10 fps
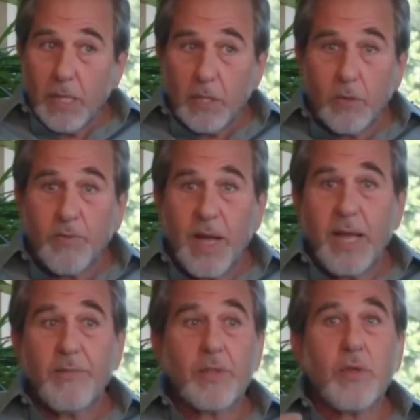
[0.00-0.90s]
So if
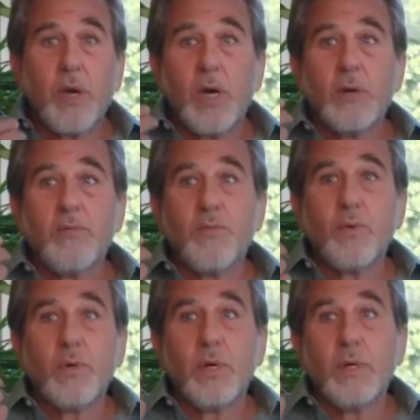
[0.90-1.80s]
I have a thought
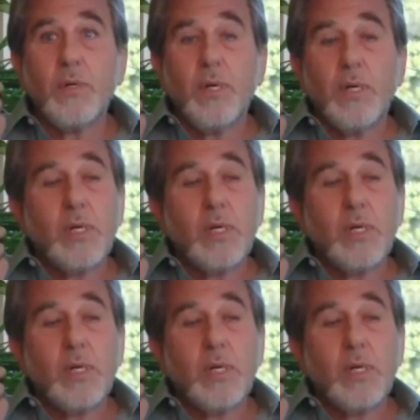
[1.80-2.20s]
for